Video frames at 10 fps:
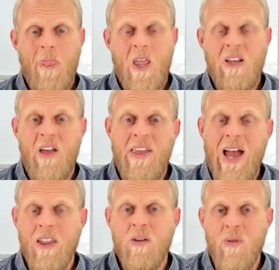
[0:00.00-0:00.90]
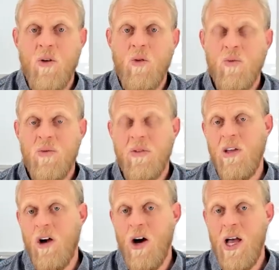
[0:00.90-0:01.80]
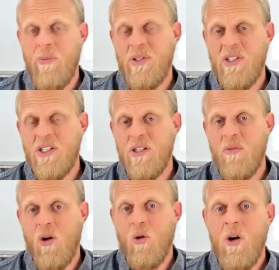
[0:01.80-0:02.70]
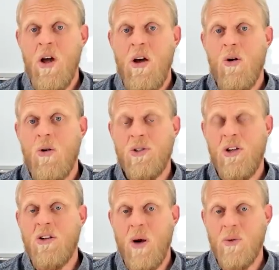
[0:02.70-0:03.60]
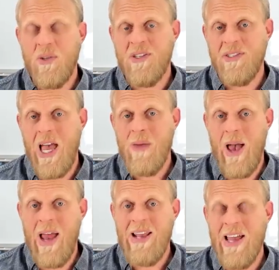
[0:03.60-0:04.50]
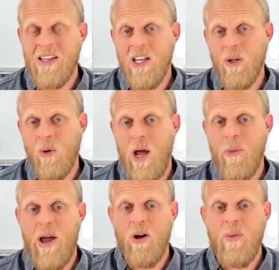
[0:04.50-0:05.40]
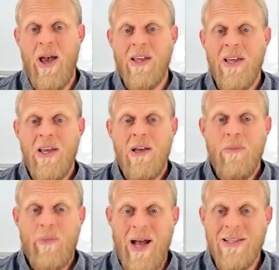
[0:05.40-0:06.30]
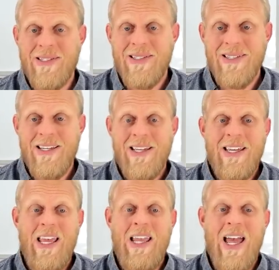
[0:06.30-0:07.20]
Now the other model, the higher position model, also comes with the same 88 kilowatt hour battery pack, but it